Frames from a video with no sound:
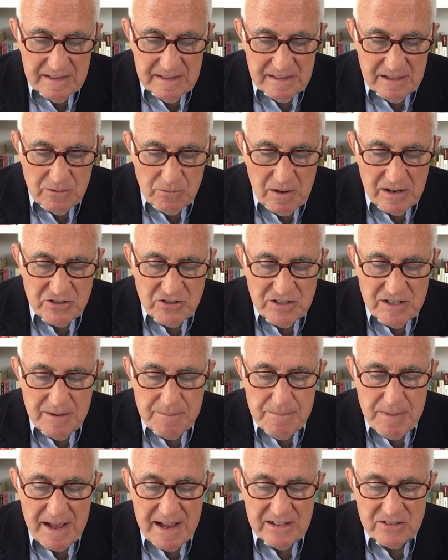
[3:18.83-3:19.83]
The Russian
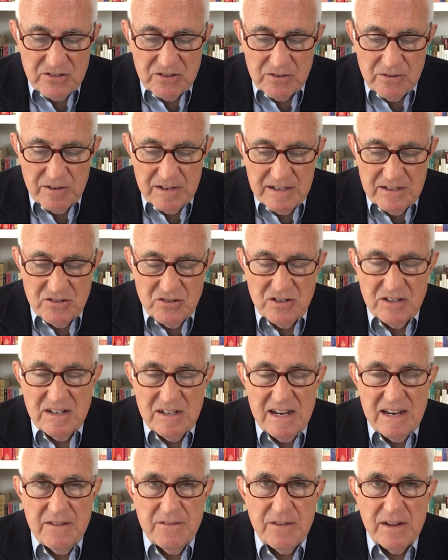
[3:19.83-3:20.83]
ambassador in
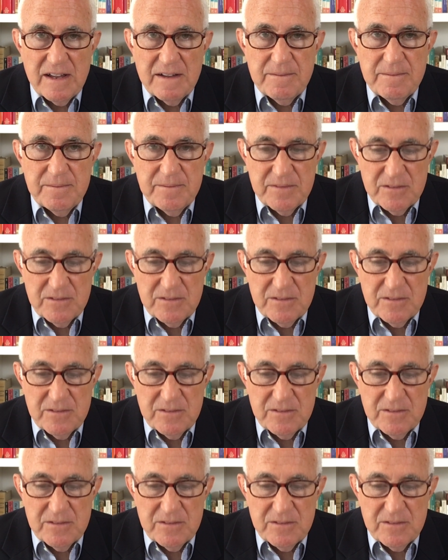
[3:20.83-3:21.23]
Geneva